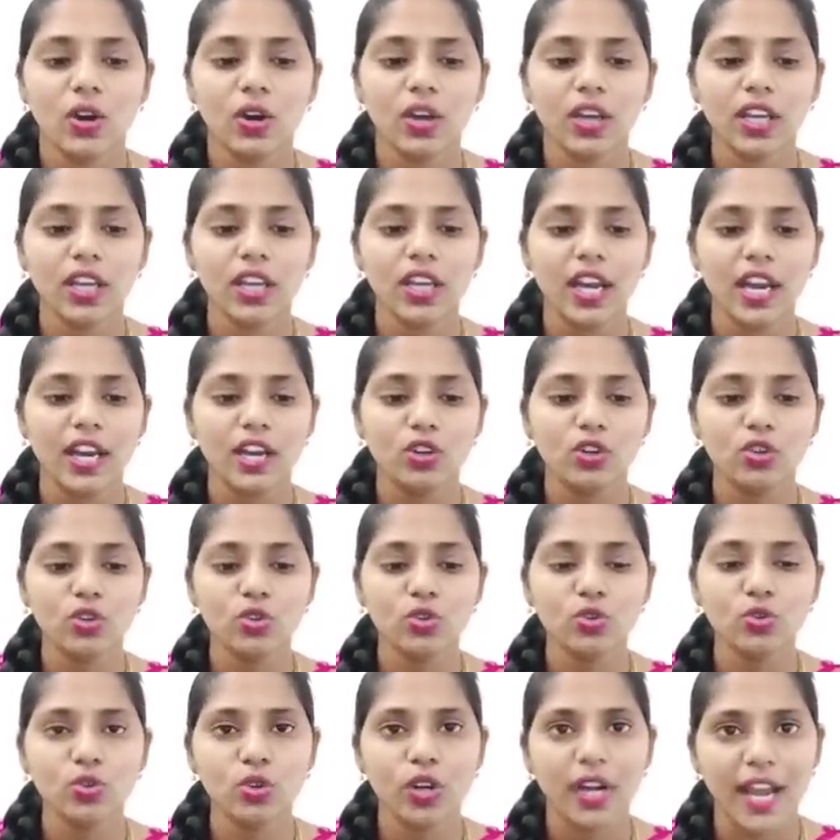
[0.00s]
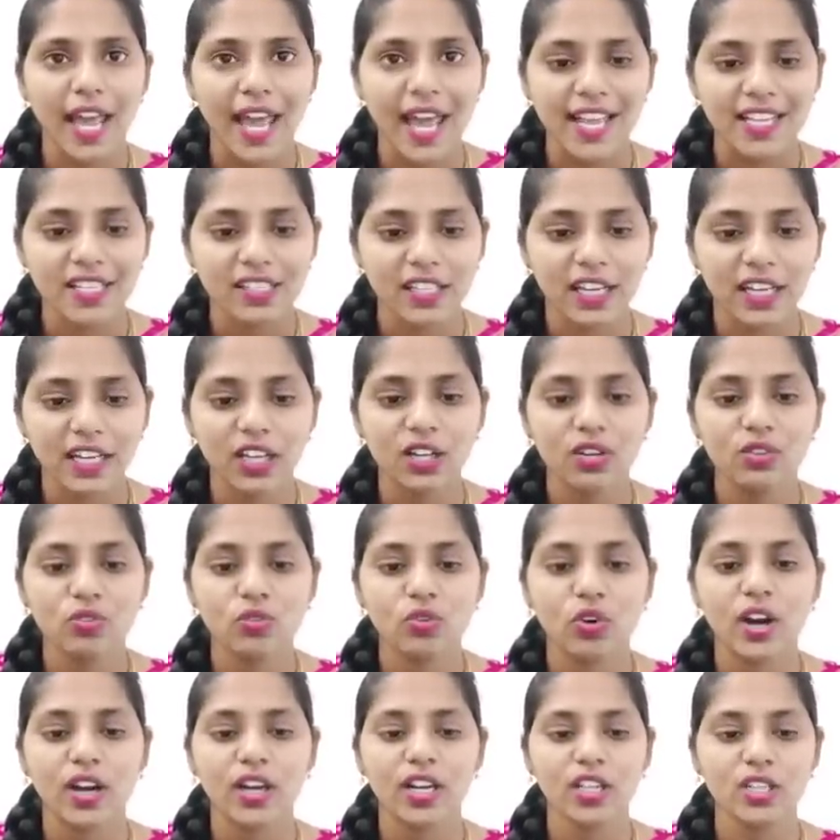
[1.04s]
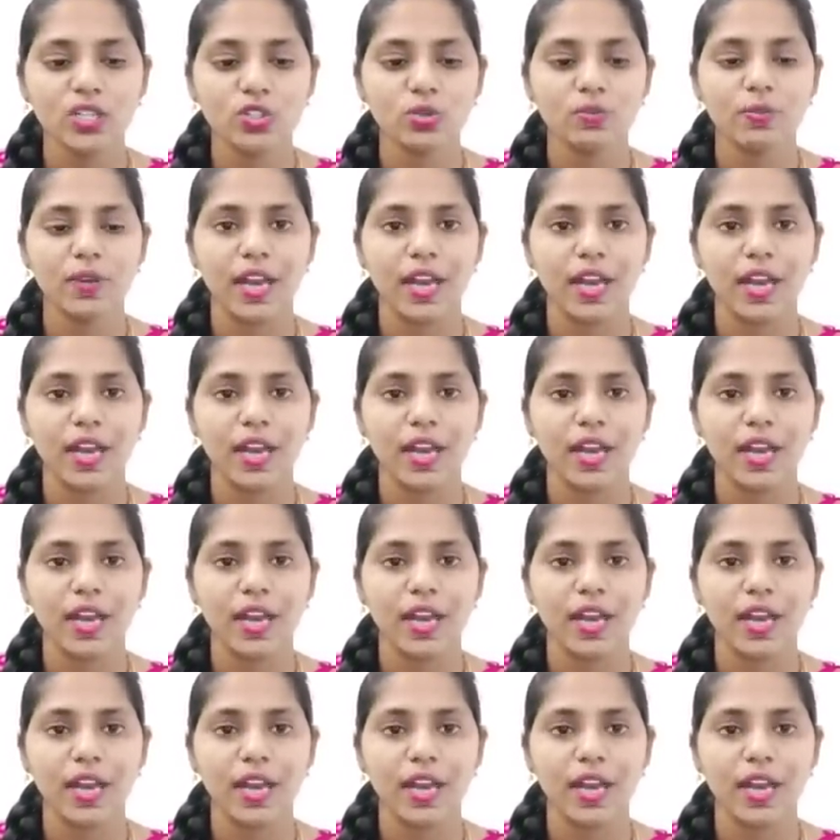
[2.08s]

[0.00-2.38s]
okay, and 2 lakhs Anganwadis